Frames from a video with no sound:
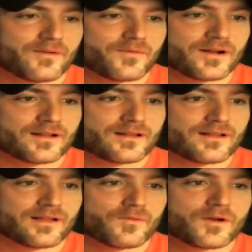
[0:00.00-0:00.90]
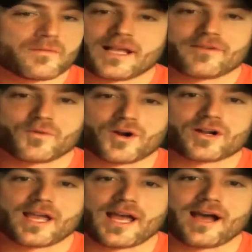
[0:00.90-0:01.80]
I want to make every
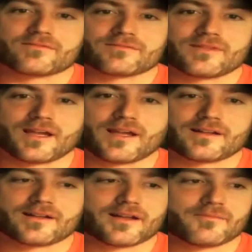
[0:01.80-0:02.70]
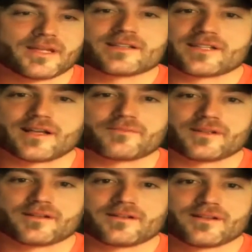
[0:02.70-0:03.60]
word count and mean
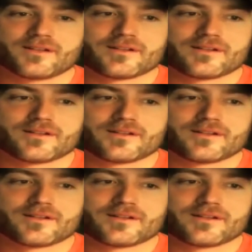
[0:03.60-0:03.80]
something